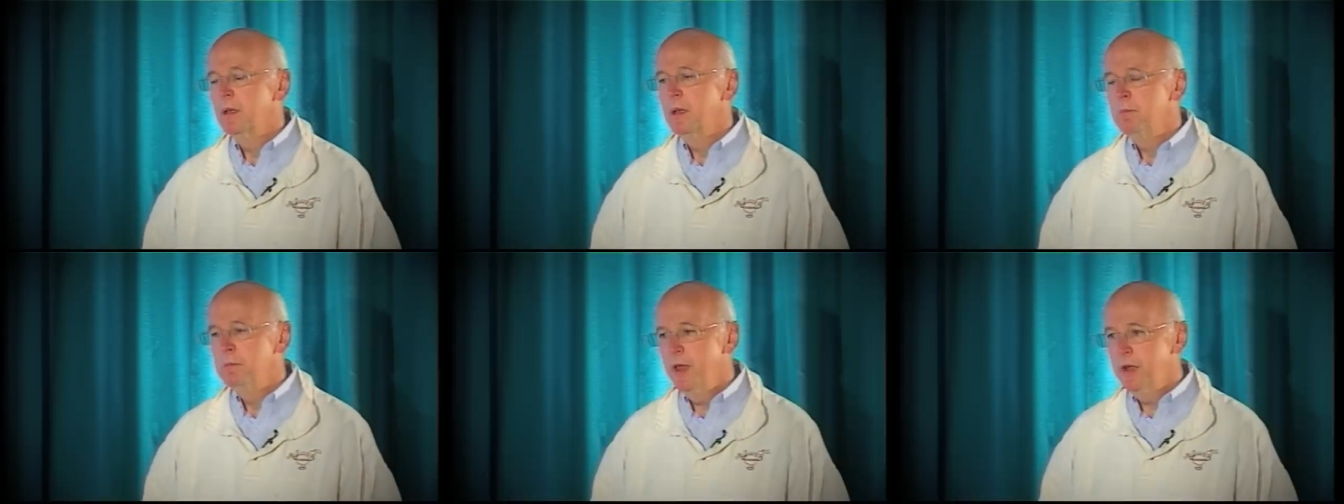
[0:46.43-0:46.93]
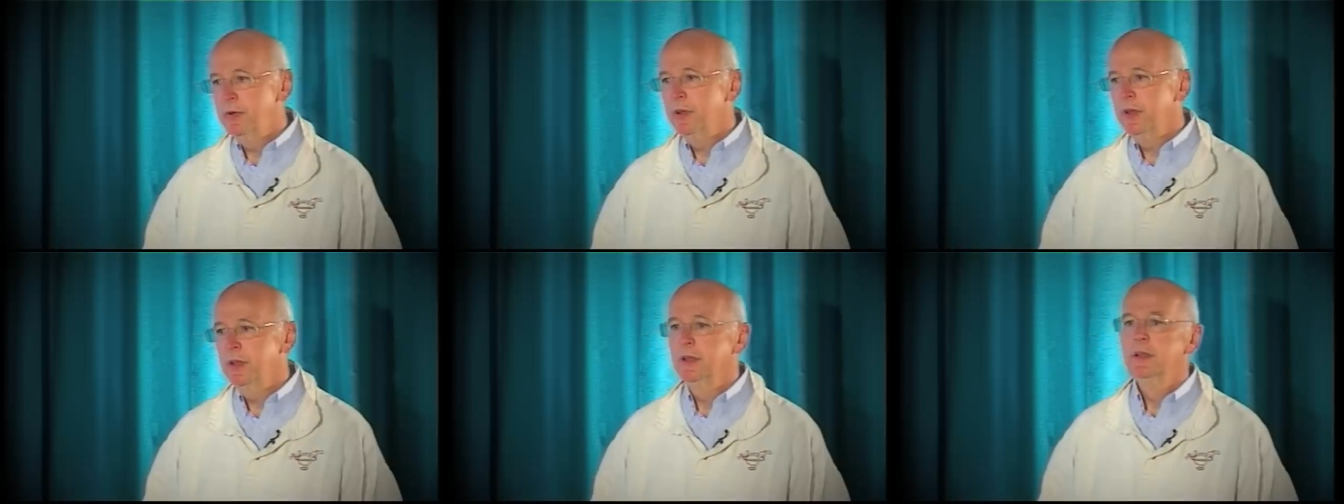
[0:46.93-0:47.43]
And
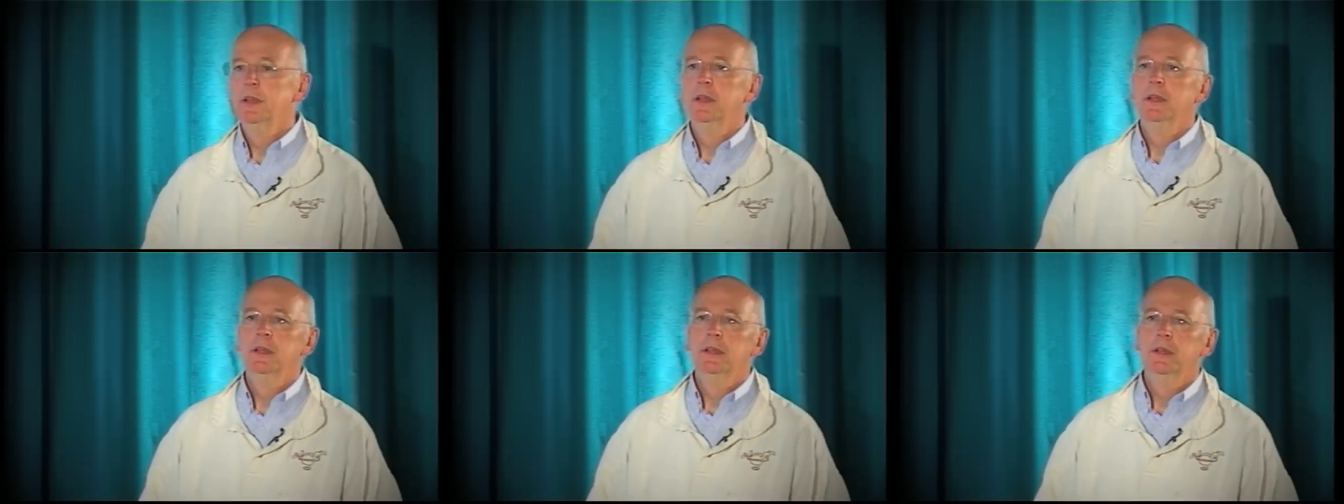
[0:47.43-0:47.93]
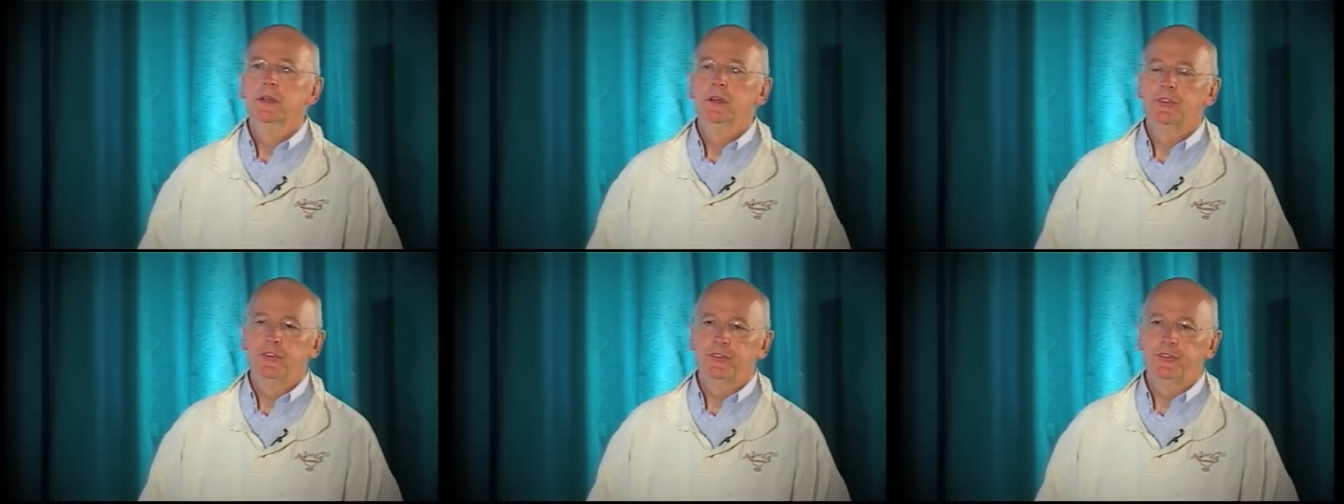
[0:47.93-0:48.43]
Mary,
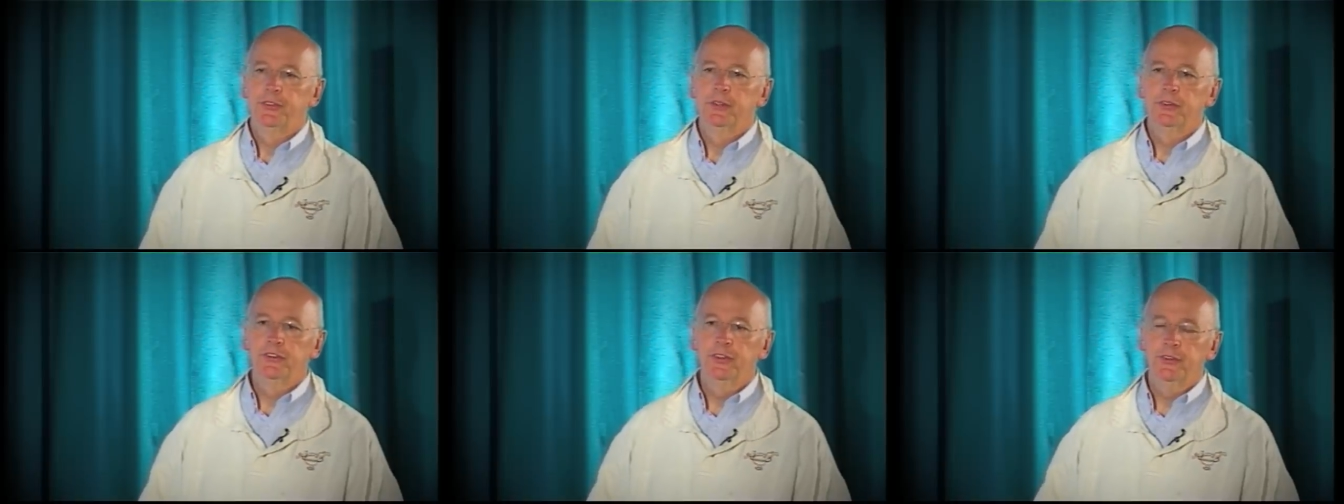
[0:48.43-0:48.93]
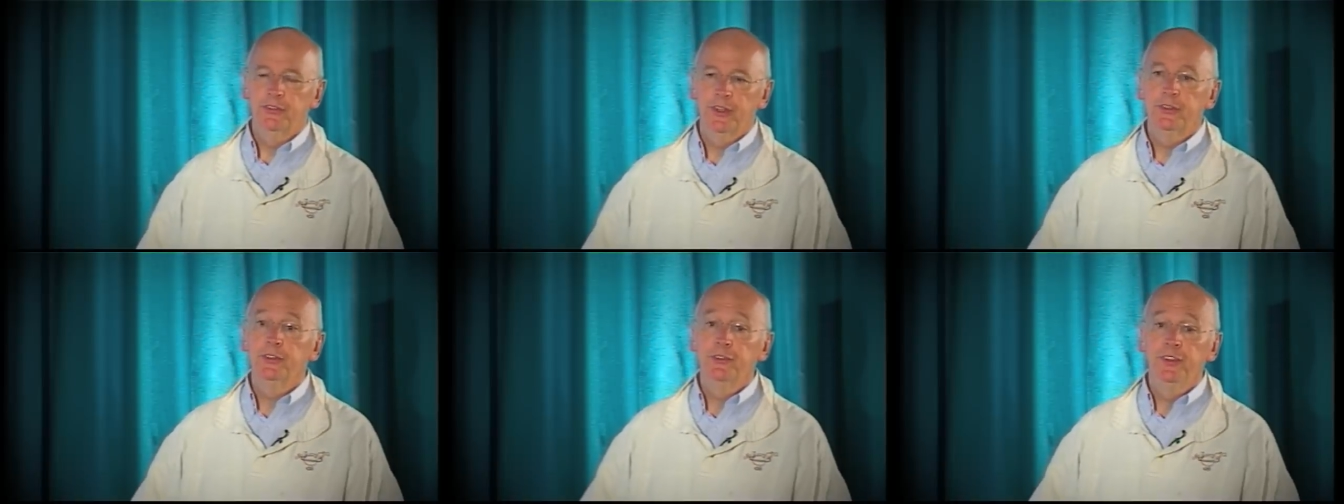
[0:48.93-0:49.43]
her sister, sits
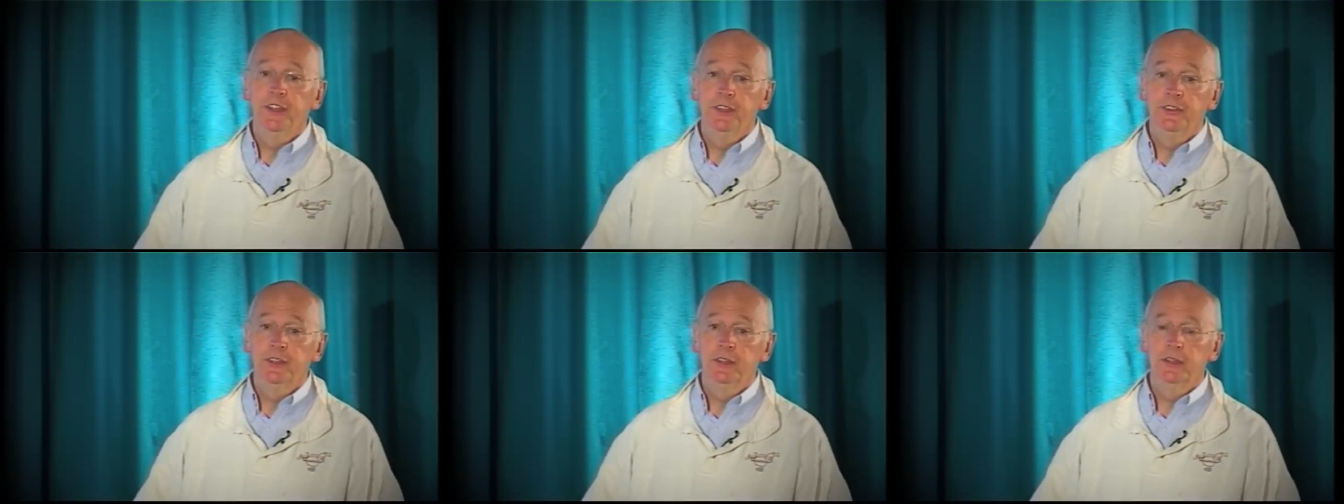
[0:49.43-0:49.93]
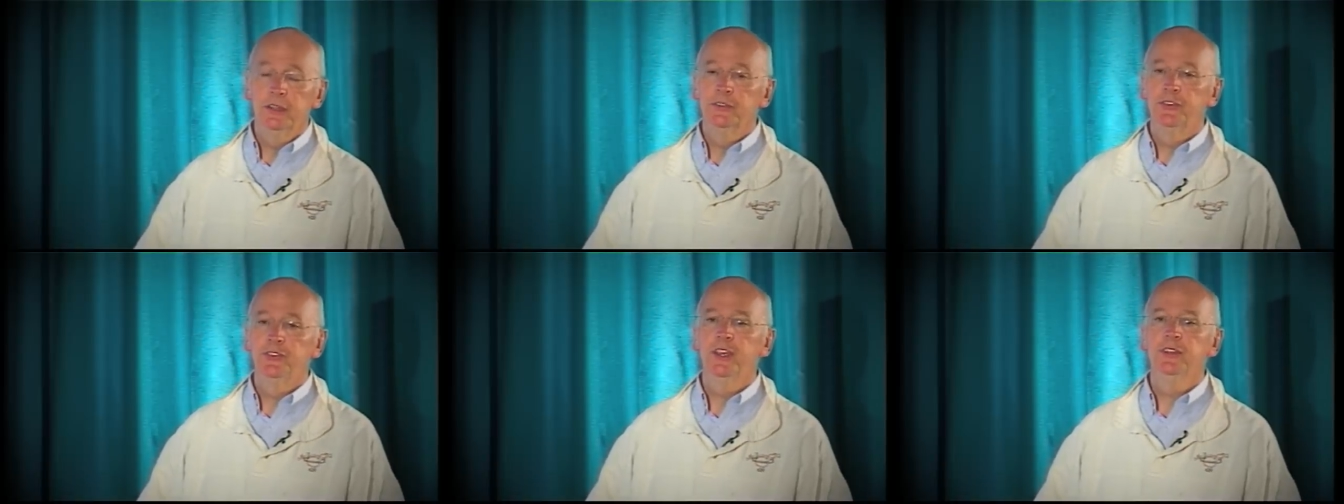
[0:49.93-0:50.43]
at his feet and
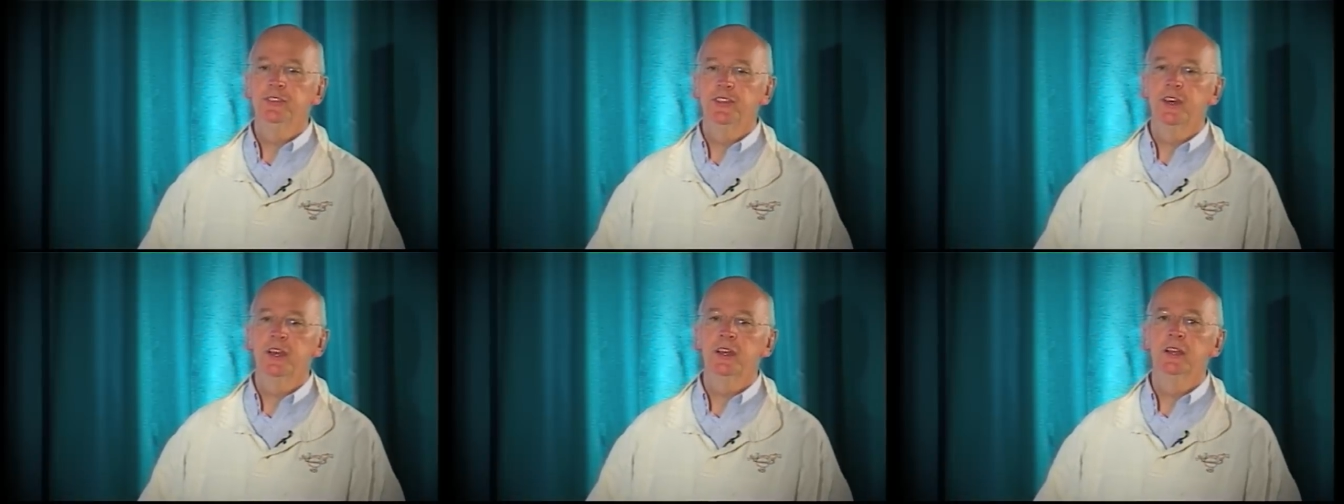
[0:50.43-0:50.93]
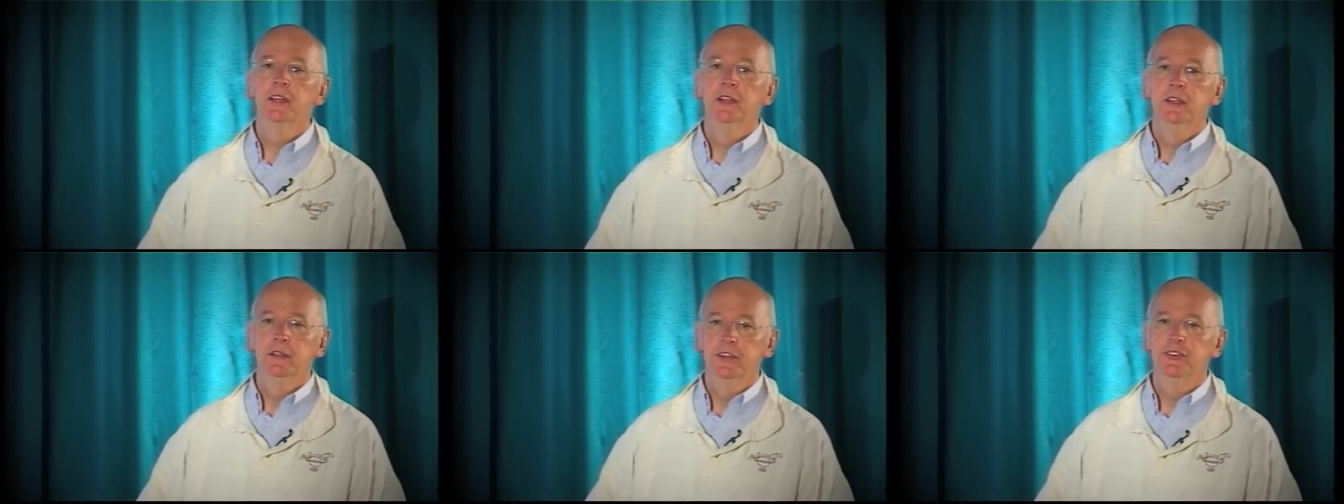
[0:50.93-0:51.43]
stays there
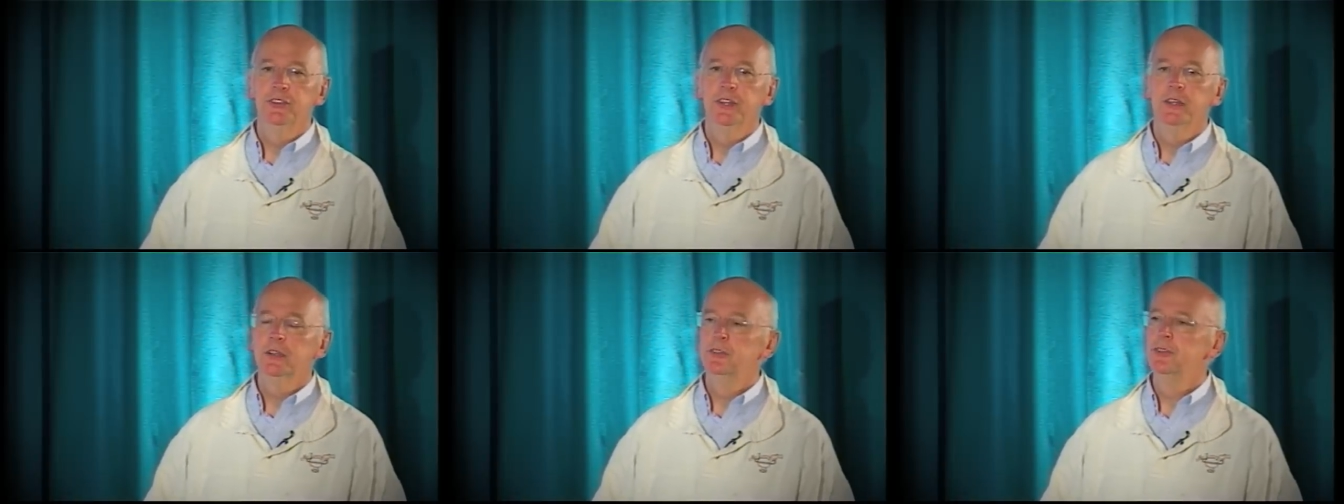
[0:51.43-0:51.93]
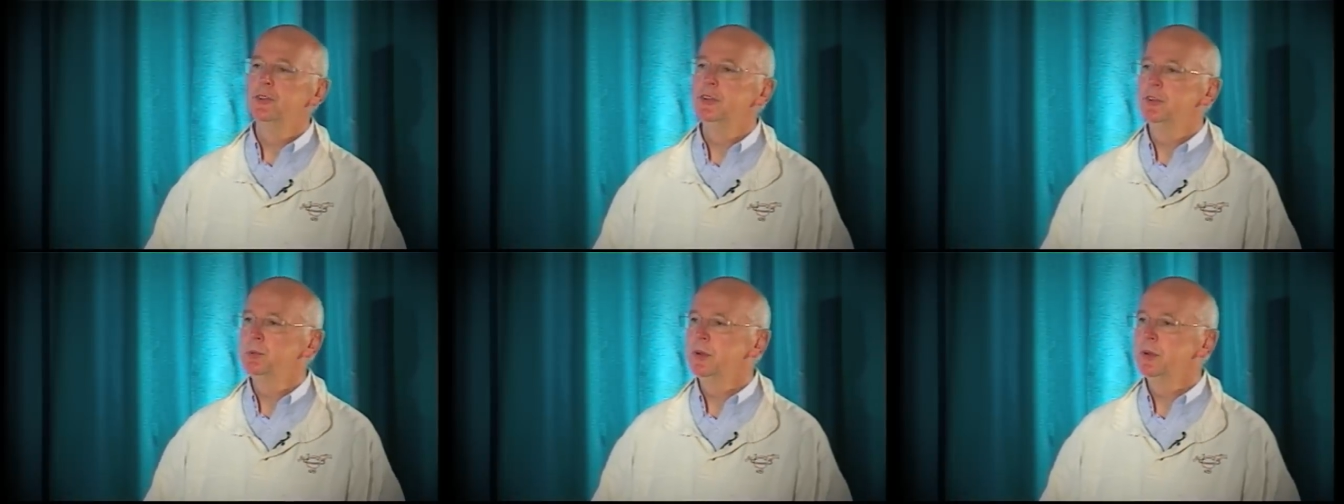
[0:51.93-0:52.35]
listening to his